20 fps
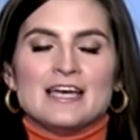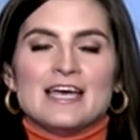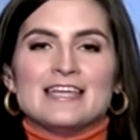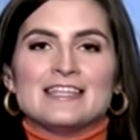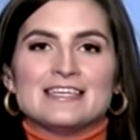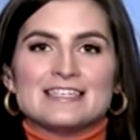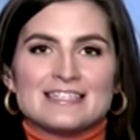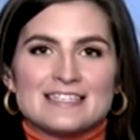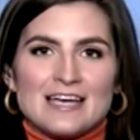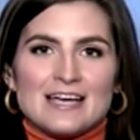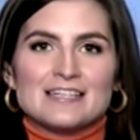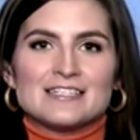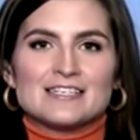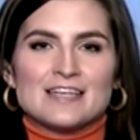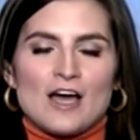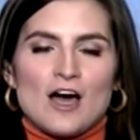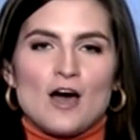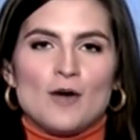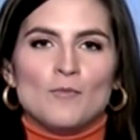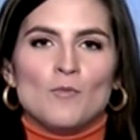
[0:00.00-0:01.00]
And this does
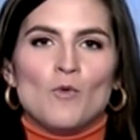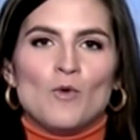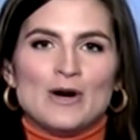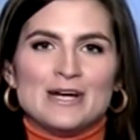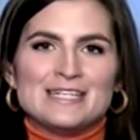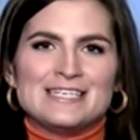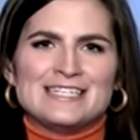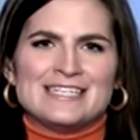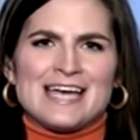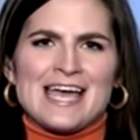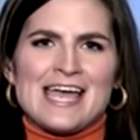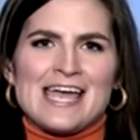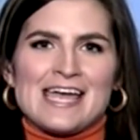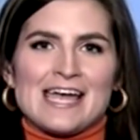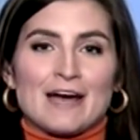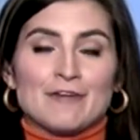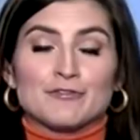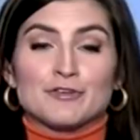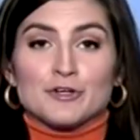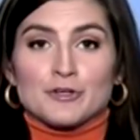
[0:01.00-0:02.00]
come one
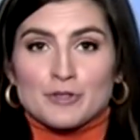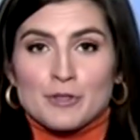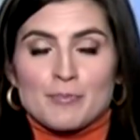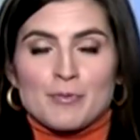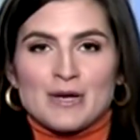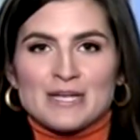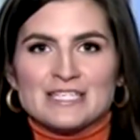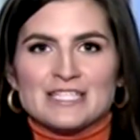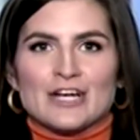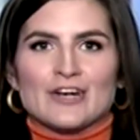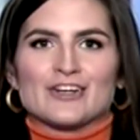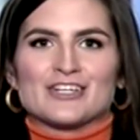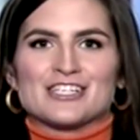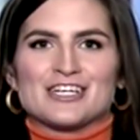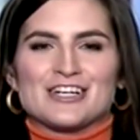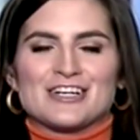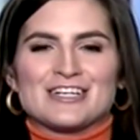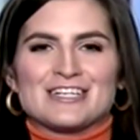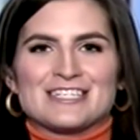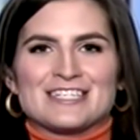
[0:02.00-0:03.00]
day after the press
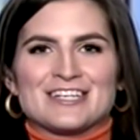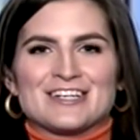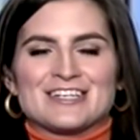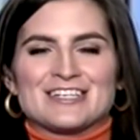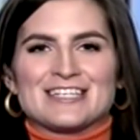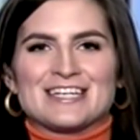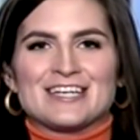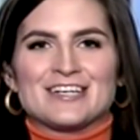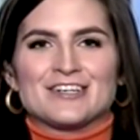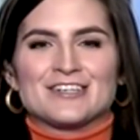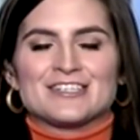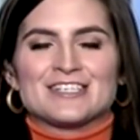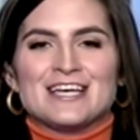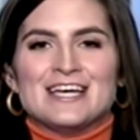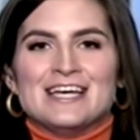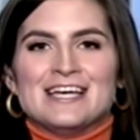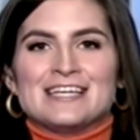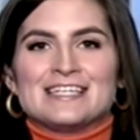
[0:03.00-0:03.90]
secretary, Sarah Sanders,